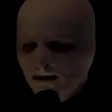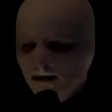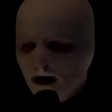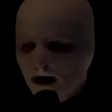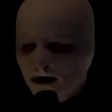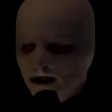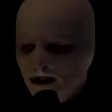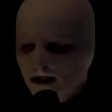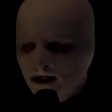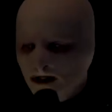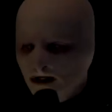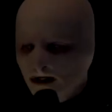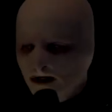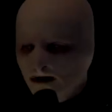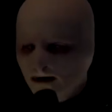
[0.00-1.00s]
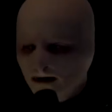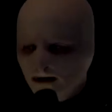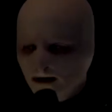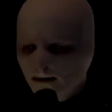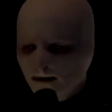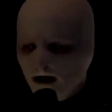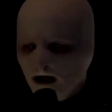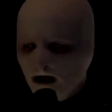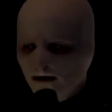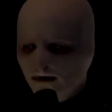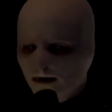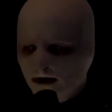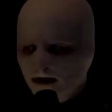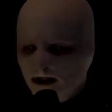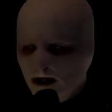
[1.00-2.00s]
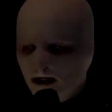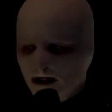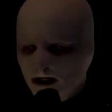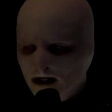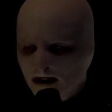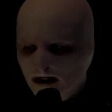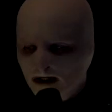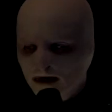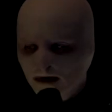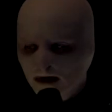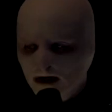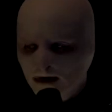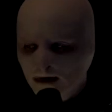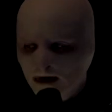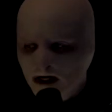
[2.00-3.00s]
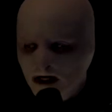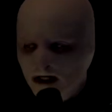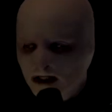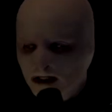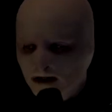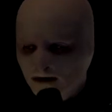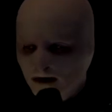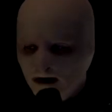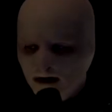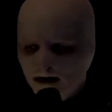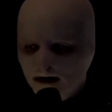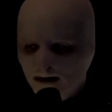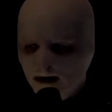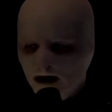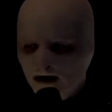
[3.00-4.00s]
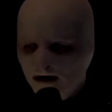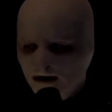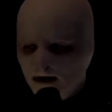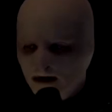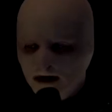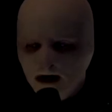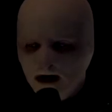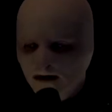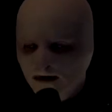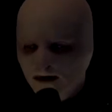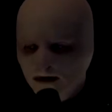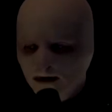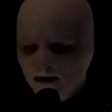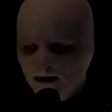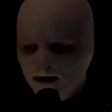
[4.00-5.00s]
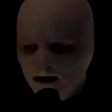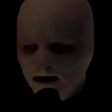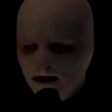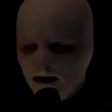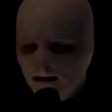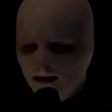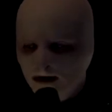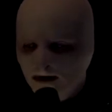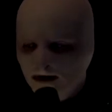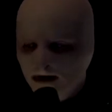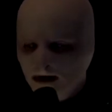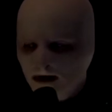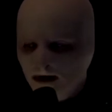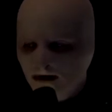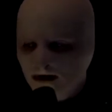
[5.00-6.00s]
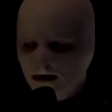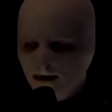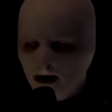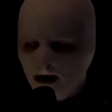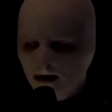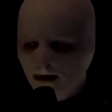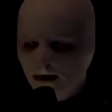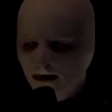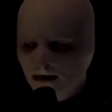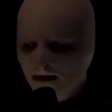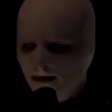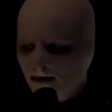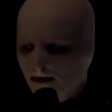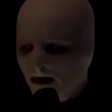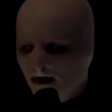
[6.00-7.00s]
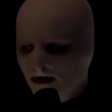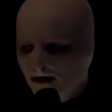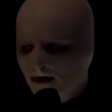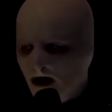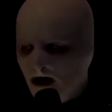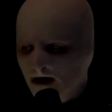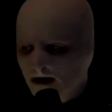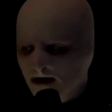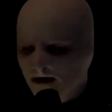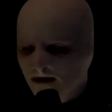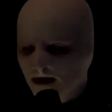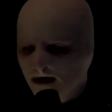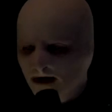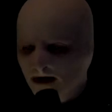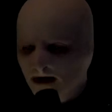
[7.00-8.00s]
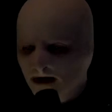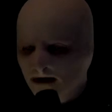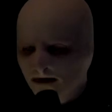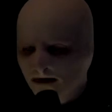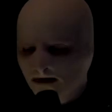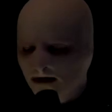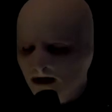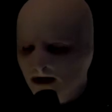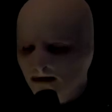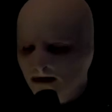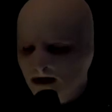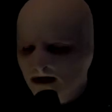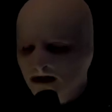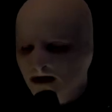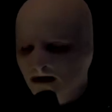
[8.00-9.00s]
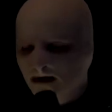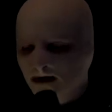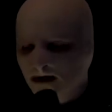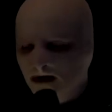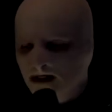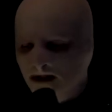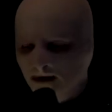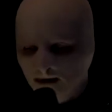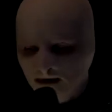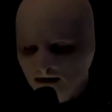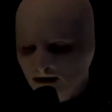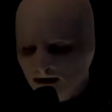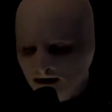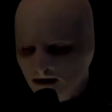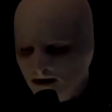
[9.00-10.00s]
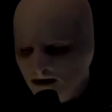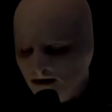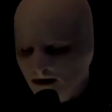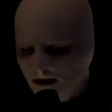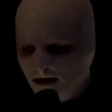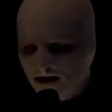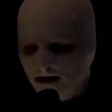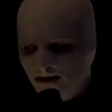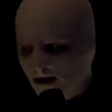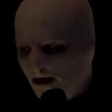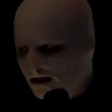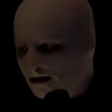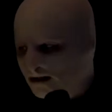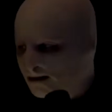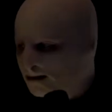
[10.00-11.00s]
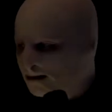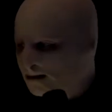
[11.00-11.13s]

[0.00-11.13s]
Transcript: Motion to, in behalf of the state of Tennessee, to increase defendant's bond. The state moves this court to make an order, one, finding the defendant is a flight risk, to increase or revoke the defendant's bond.